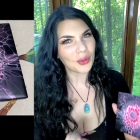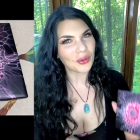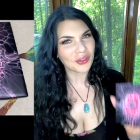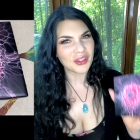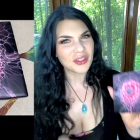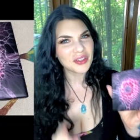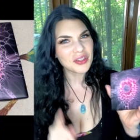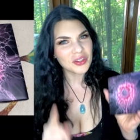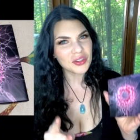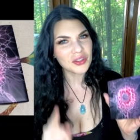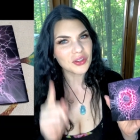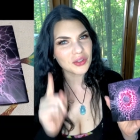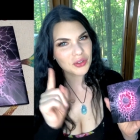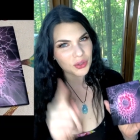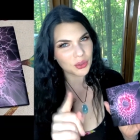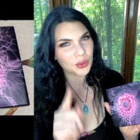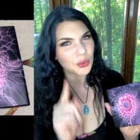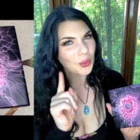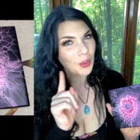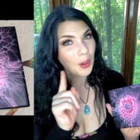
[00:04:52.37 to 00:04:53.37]
This is
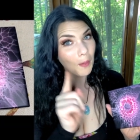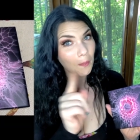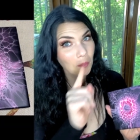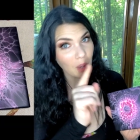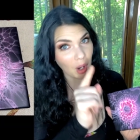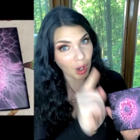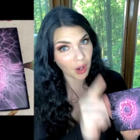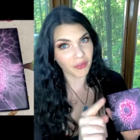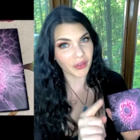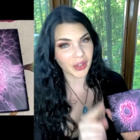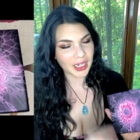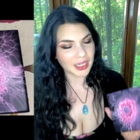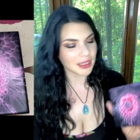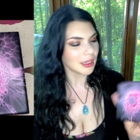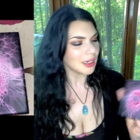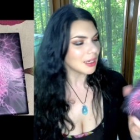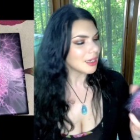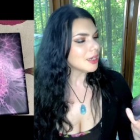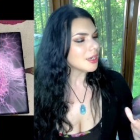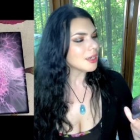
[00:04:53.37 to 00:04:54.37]
too perfect.
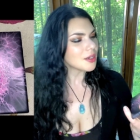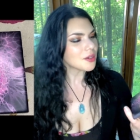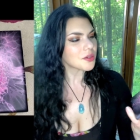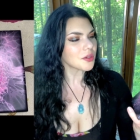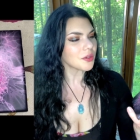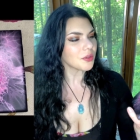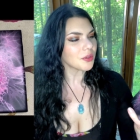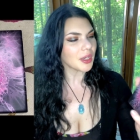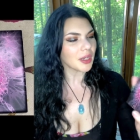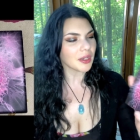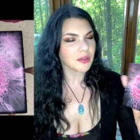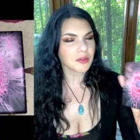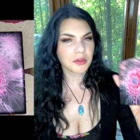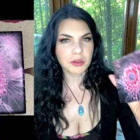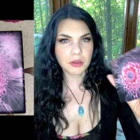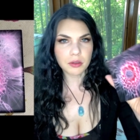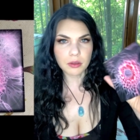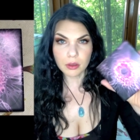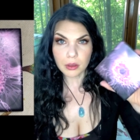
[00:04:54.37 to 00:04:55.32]
So yes,